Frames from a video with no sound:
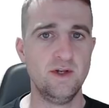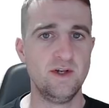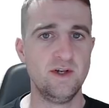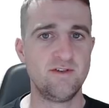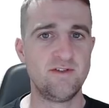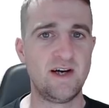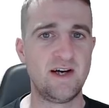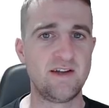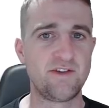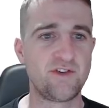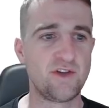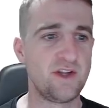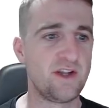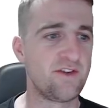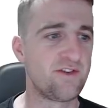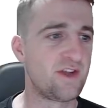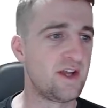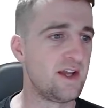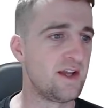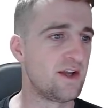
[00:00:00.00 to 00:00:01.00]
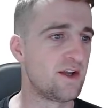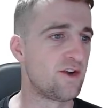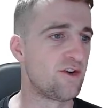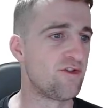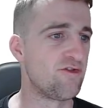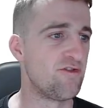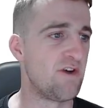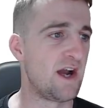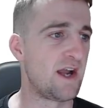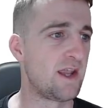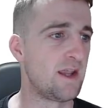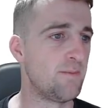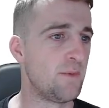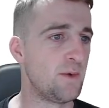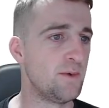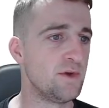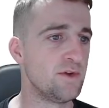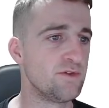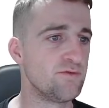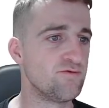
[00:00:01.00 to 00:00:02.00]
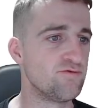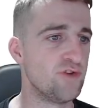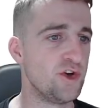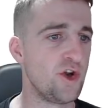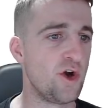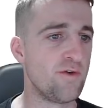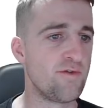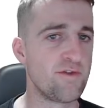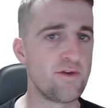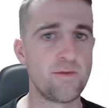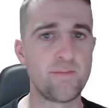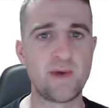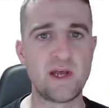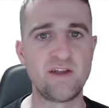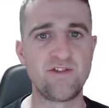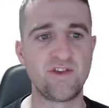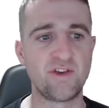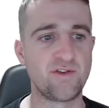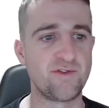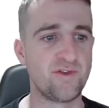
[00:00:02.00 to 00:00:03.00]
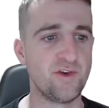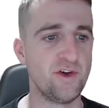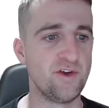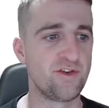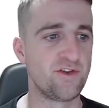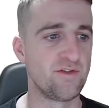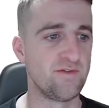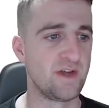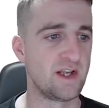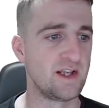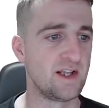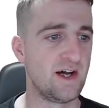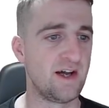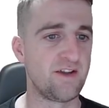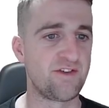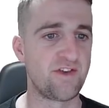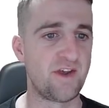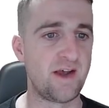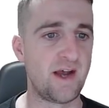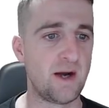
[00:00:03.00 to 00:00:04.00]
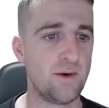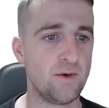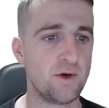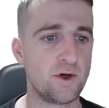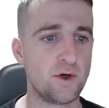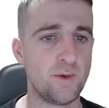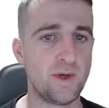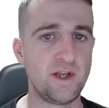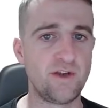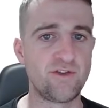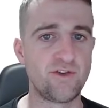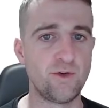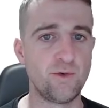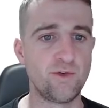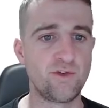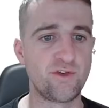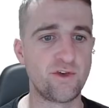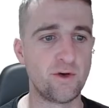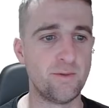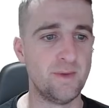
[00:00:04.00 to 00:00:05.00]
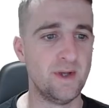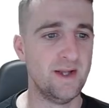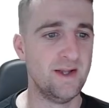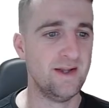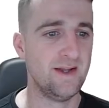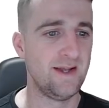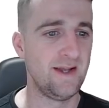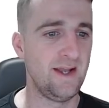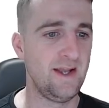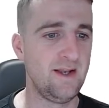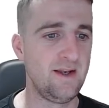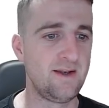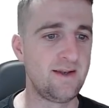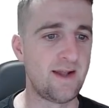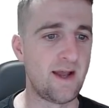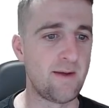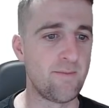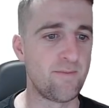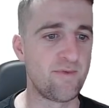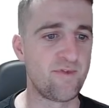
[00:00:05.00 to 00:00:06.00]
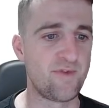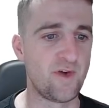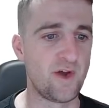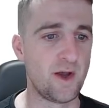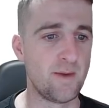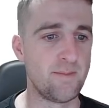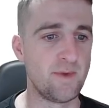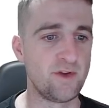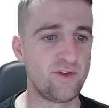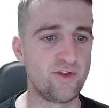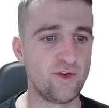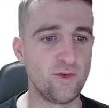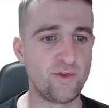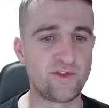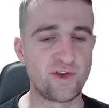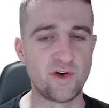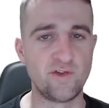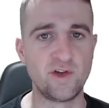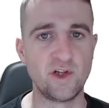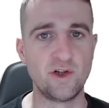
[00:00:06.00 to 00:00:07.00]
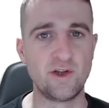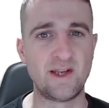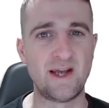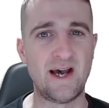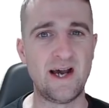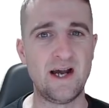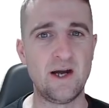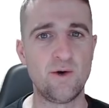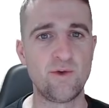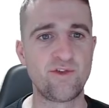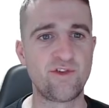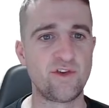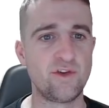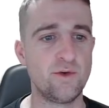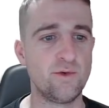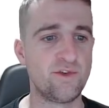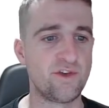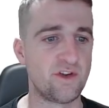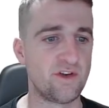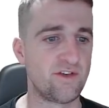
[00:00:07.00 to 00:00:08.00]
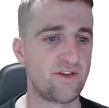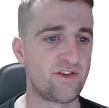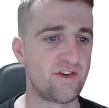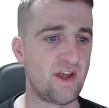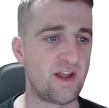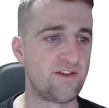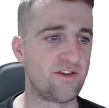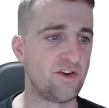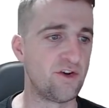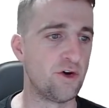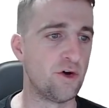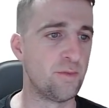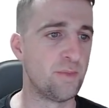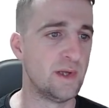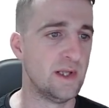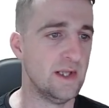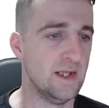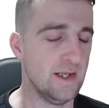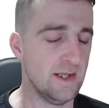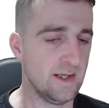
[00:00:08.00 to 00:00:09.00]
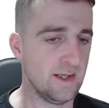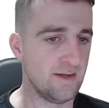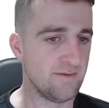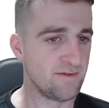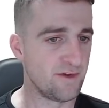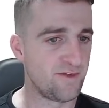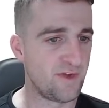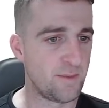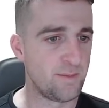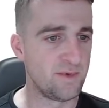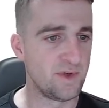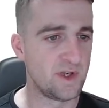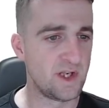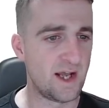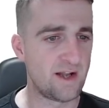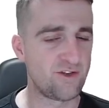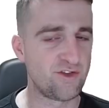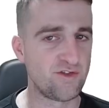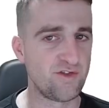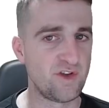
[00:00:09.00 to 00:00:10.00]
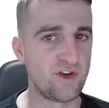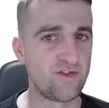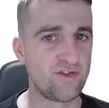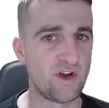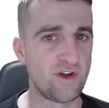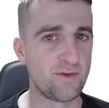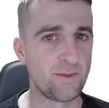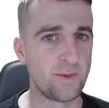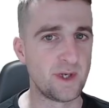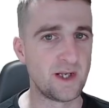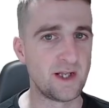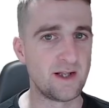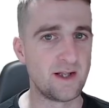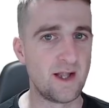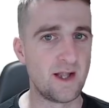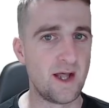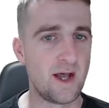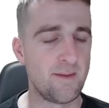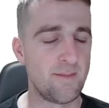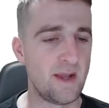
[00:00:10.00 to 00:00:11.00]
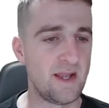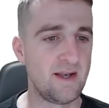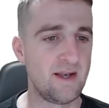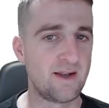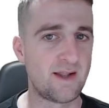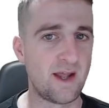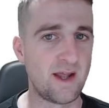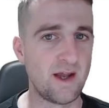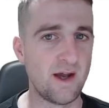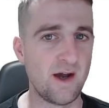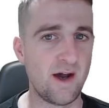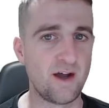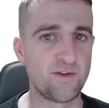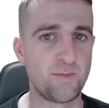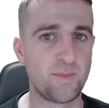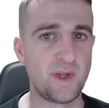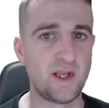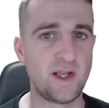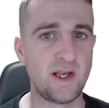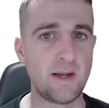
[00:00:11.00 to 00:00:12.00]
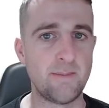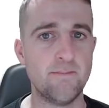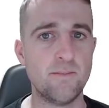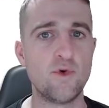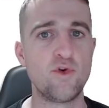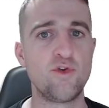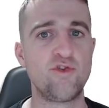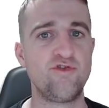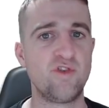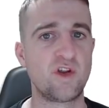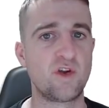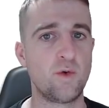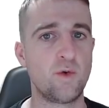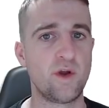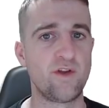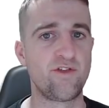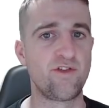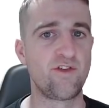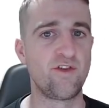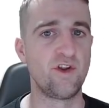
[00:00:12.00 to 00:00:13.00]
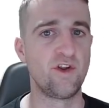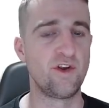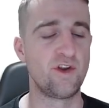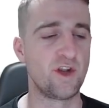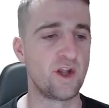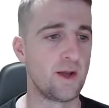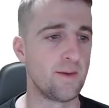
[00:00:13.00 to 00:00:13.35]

Right, so let's get cracking. We will run over the basics first, and then, like I say, I will go into some in-depth tutorial on how to use it and set it up. The Fibonacci retracement indicator has been a much requested